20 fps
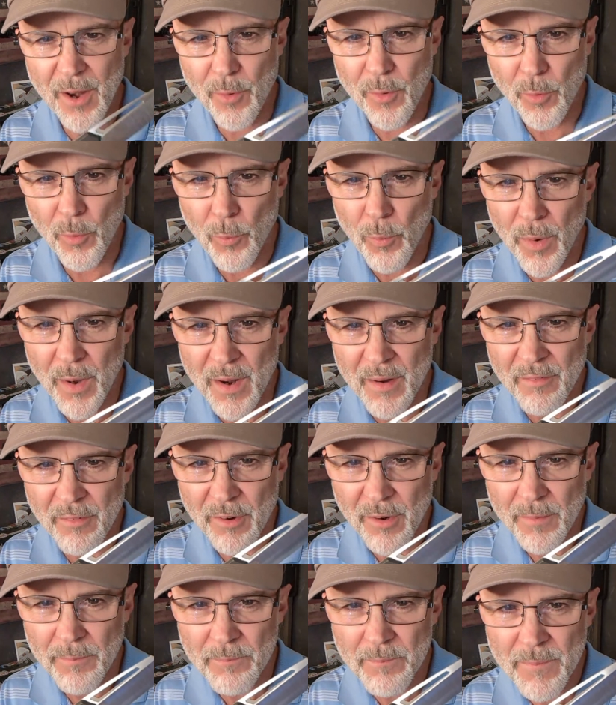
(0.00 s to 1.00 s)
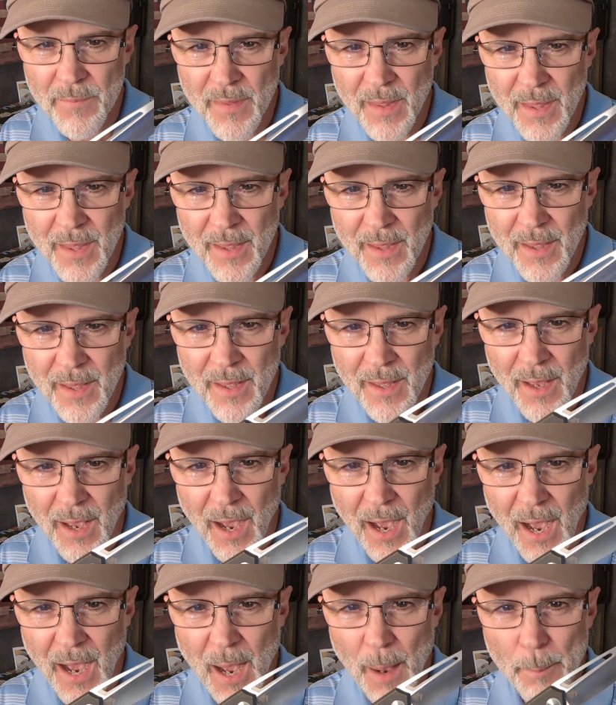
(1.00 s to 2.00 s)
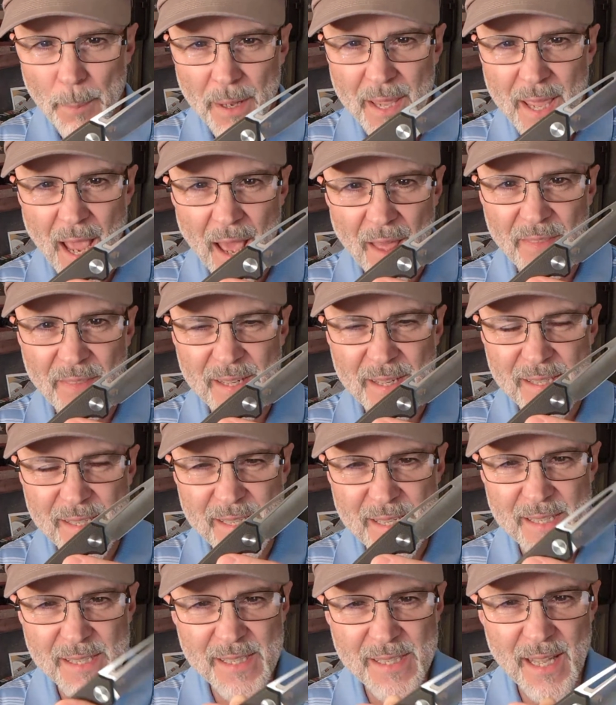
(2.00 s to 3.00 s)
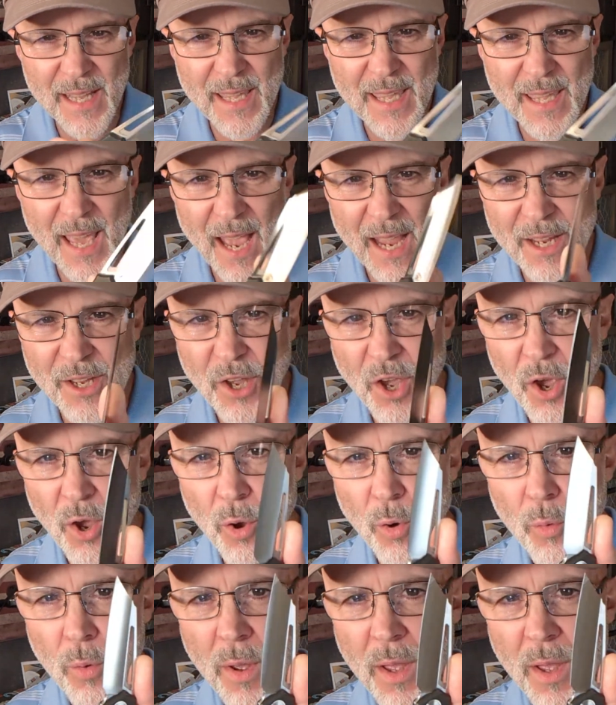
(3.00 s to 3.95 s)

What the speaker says: or whatever. But yeah, this is the Gecko